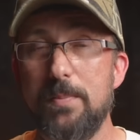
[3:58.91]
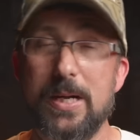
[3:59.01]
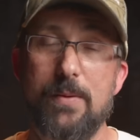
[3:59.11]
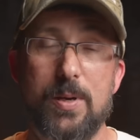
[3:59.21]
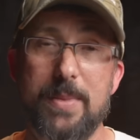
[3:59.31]

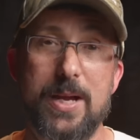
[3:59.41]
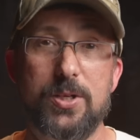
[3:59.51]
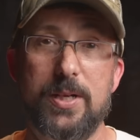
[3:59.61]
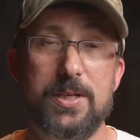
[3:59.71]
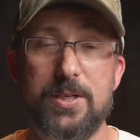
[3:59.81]
but I would
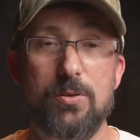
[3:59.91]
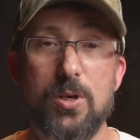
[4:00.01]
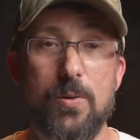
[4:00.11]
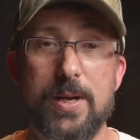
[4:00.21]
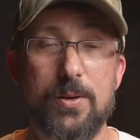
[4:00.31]
imagine that's still
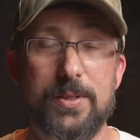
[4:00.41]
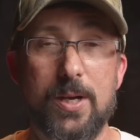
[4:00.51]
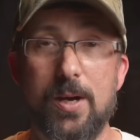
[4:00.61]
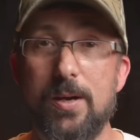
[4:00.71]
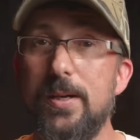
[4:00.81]
going out
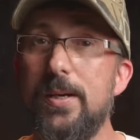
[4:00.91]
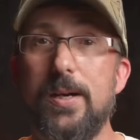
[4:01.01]
there.